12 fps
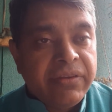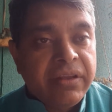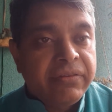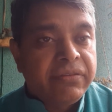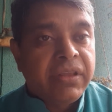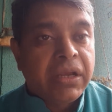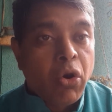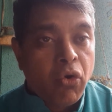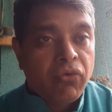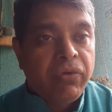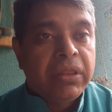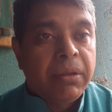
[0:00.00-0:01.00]
is the
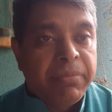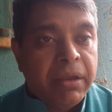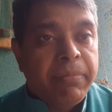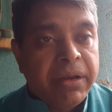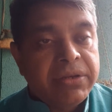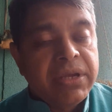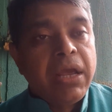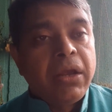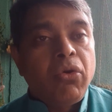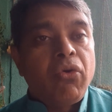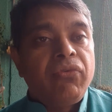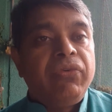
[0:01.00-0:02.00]
chlorophyll, the pigment
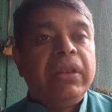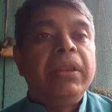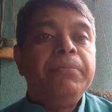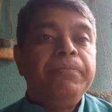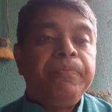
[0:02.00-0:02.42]
chlorophyll,